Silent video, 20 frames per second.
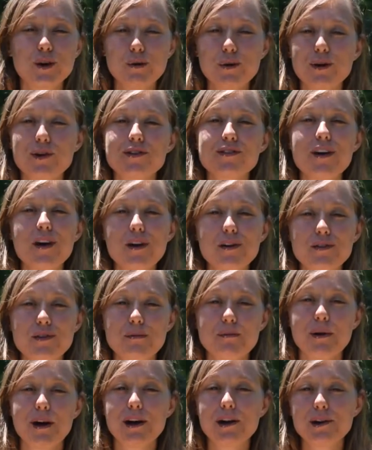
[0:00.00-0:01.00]
you hear that in
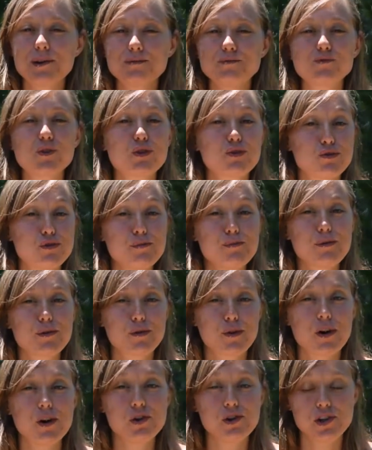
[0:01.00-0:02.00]
the mic? They're
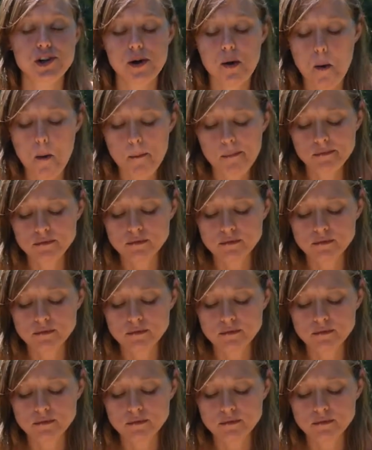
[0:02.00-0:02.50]
super crunchy.